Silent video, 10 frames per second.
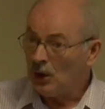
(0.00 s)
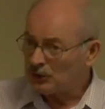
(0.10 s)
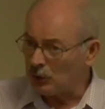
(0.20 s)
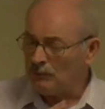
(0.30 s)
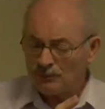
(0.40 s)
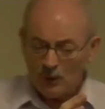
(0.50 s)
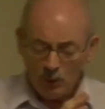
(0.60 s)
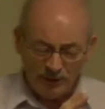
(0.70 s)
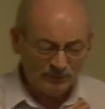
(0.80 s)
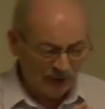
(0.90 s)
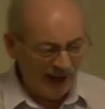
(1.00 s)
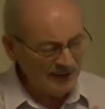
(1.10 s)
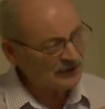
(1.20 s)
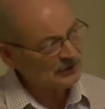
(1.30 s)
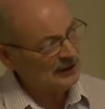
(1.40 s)
So what I'm trying
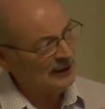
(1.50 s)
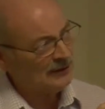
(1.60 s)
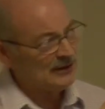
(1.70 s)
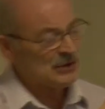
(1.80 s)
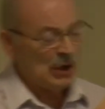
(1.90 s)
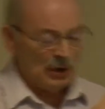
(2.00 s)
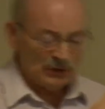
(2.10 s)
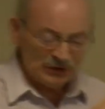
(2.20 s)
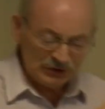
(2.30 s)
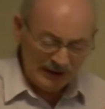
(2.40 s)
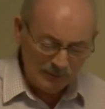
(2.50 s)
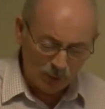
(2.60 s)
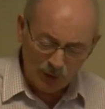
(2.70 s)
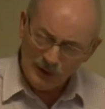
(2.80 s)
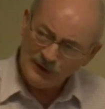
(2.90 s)
to say here is the same
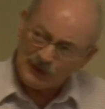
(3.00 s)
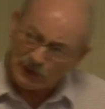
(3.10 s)
word in the